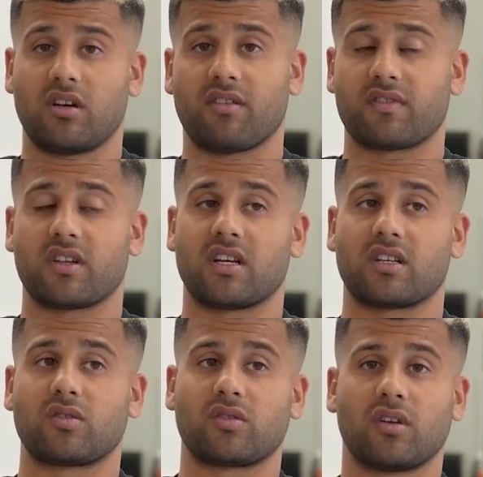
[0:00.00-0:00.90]
I think
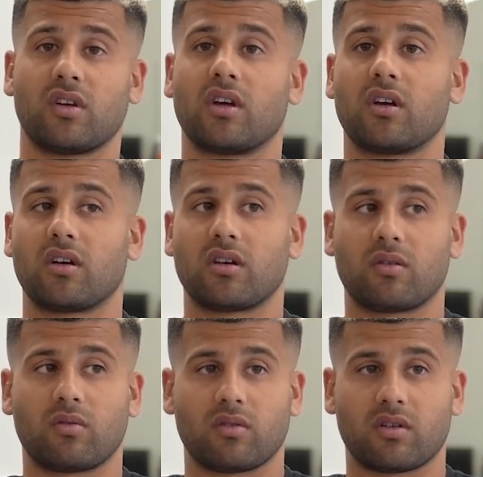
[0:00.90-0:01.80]
that's
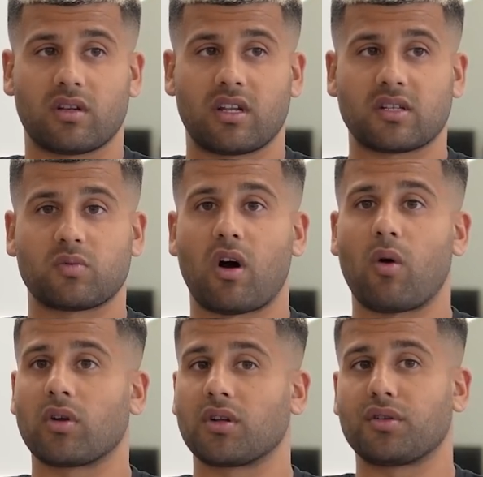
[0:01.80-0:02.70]
what I want to